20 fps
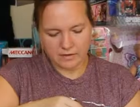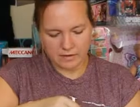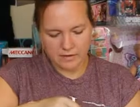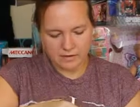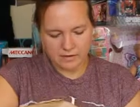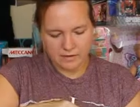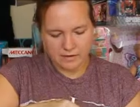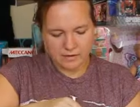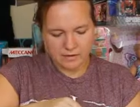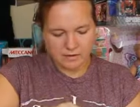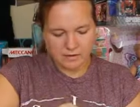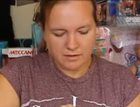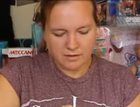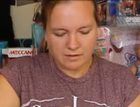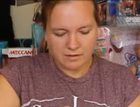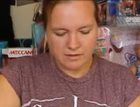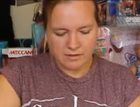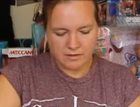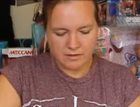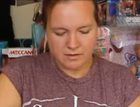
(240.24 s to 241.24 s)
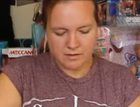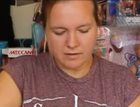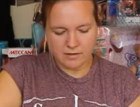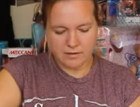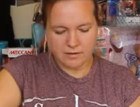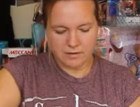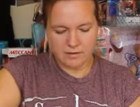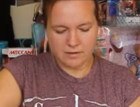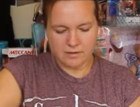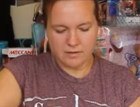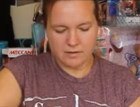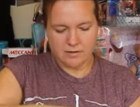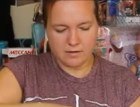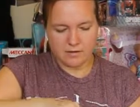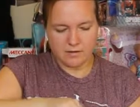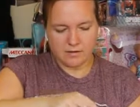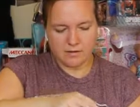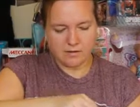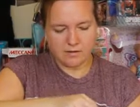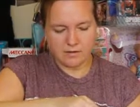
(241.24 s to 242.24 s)

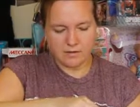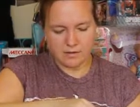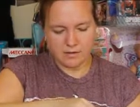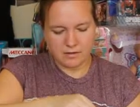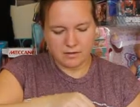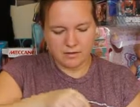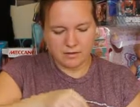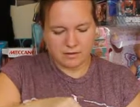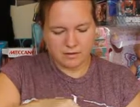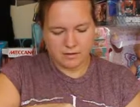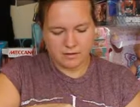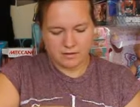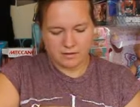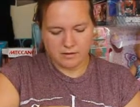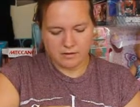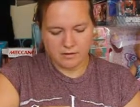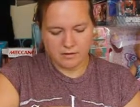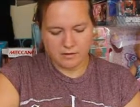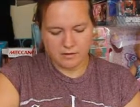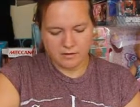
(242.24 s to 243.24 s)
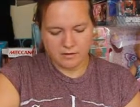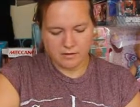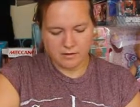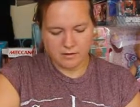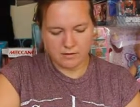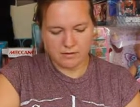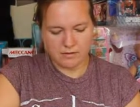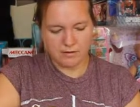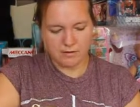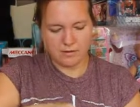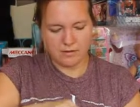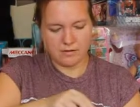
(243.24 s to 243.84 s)
No one is speaking in this clip.